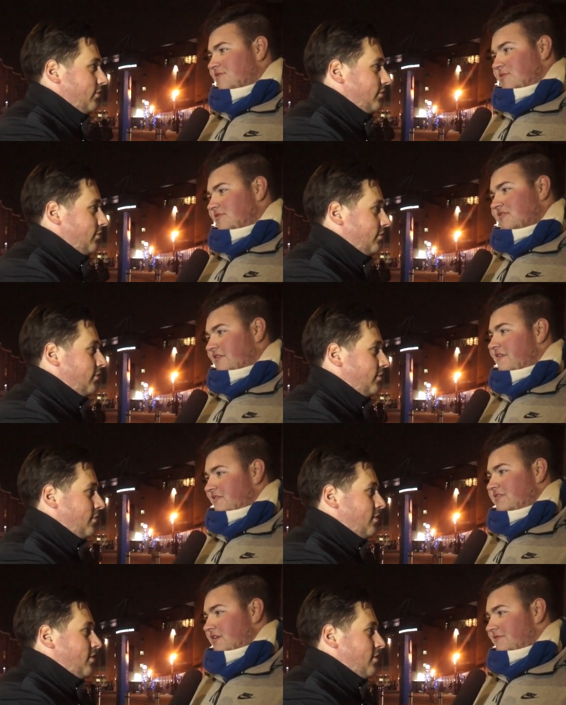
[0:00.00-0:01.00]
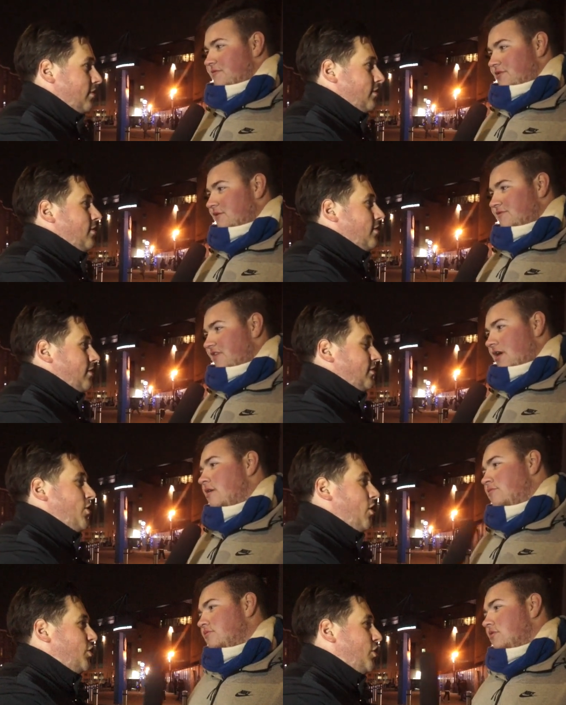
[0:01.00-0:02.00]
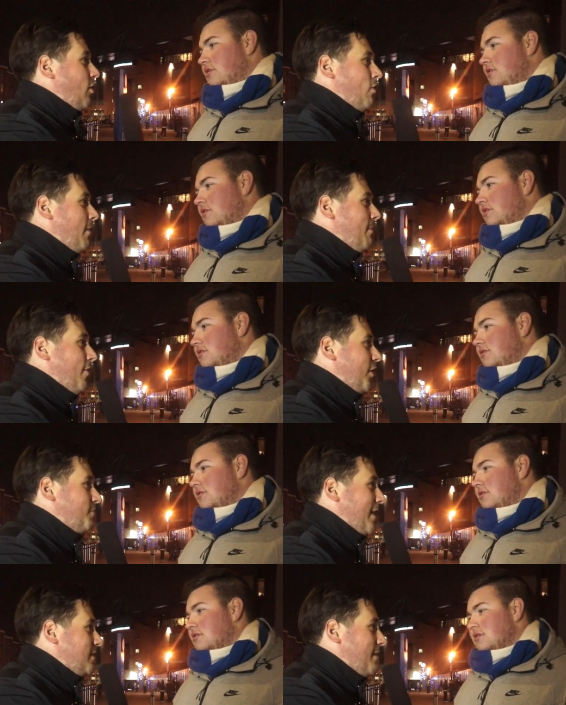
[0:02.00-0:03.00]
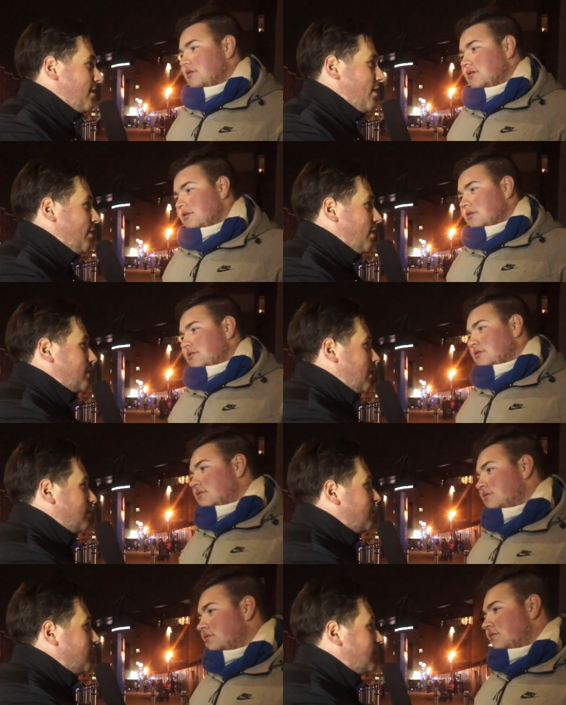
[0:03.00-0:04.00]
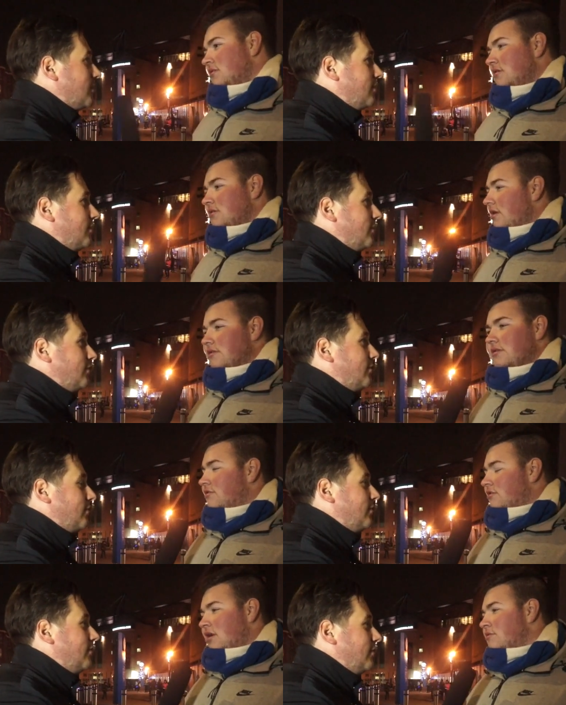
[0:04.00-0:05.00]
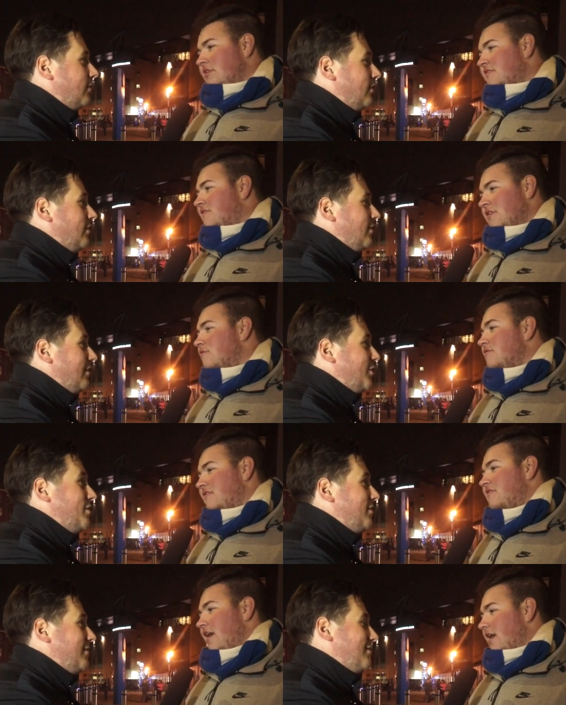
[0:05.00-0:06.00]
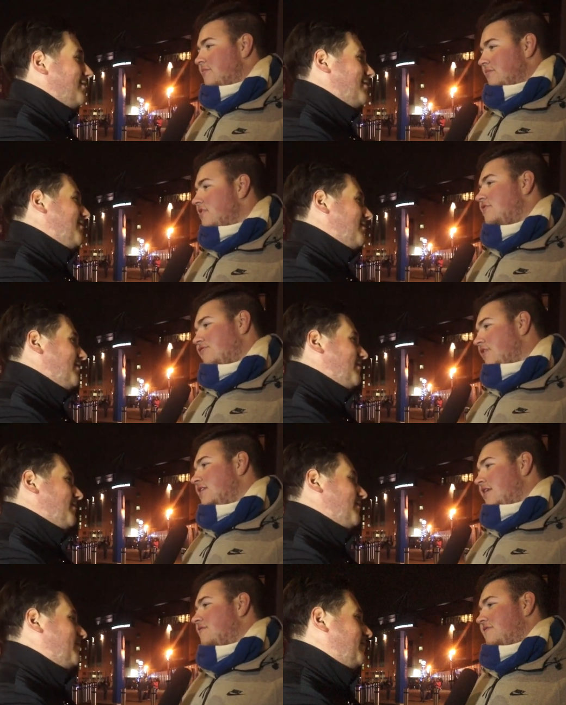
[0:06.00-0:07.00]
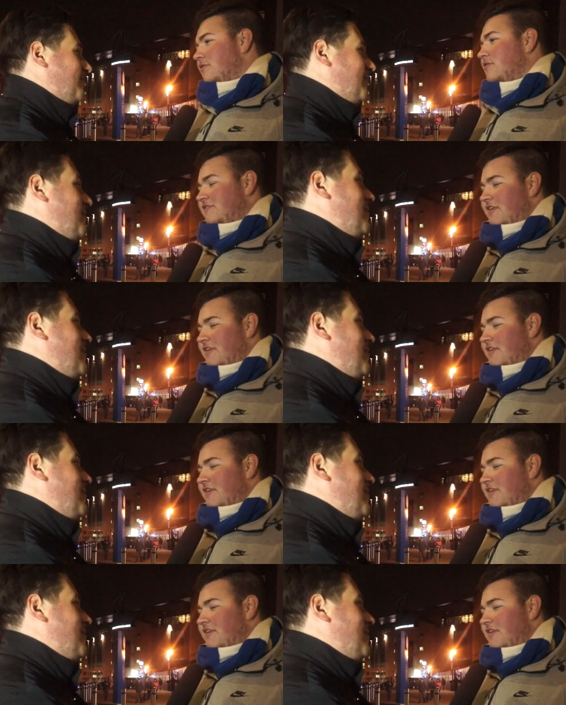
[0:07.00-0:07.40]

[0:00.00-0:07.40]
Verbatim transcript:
Speaker 1: performances I've ever seen from Chelsea. I,
Speaker 2: do you not remember those back-to-back nil-nils last season?
Speaker 1: Uh, do you know this feels the same? This really does feel the